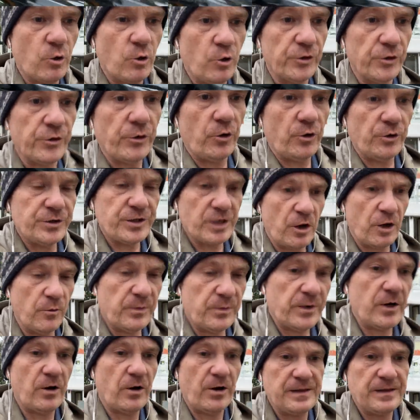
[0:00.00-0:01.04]
audio,
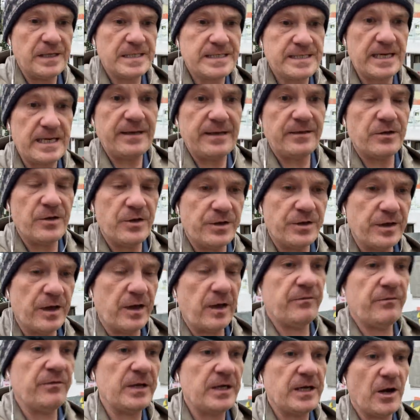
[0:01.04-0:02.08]
but not in the standard
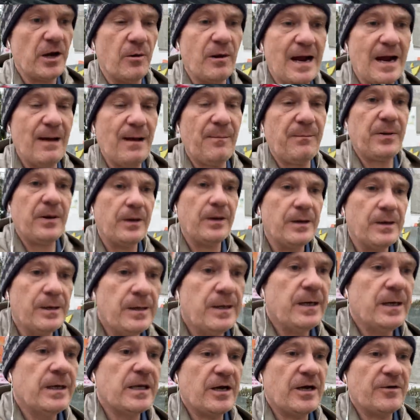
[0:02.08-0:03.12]
video app.
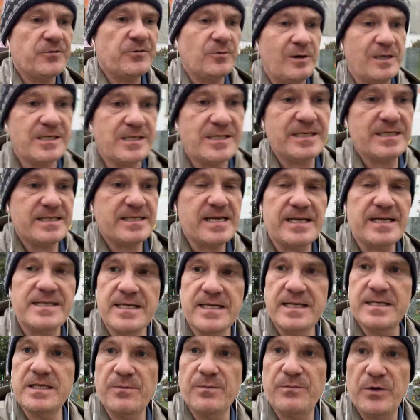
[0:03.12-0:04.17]
You have to actually set
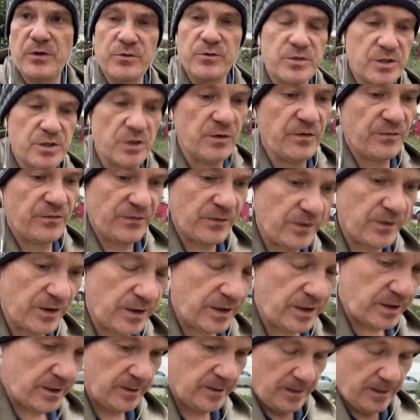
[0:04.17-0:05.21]
it as a
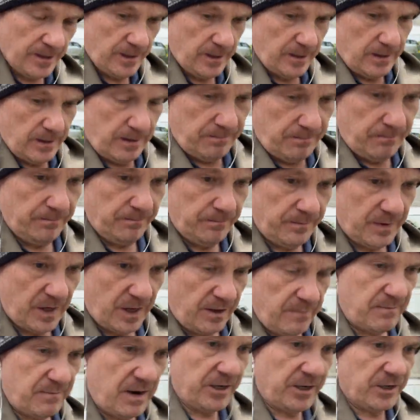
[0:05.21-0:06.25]
Bluetooth
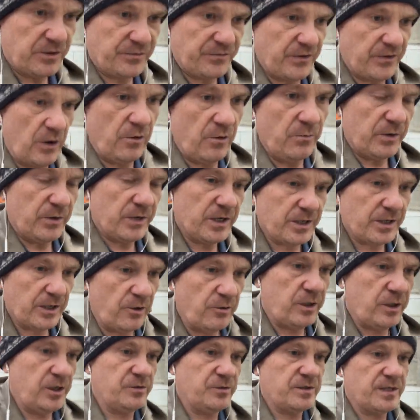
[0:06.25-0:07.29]
microphone, but you can
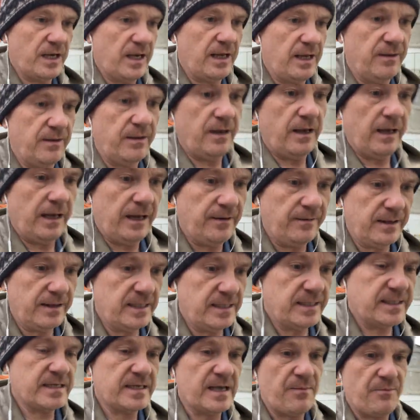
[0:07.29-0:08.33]
only use it in
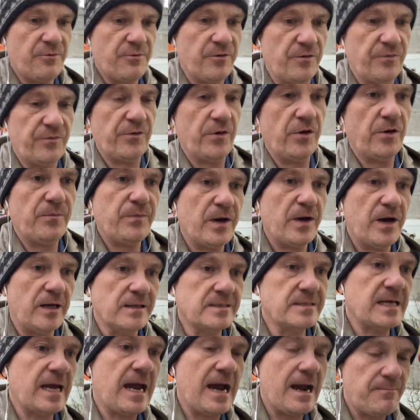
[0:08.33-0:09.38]
these separate
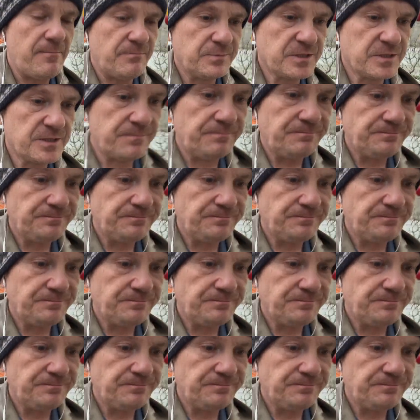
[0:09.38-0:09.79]
third-party apps.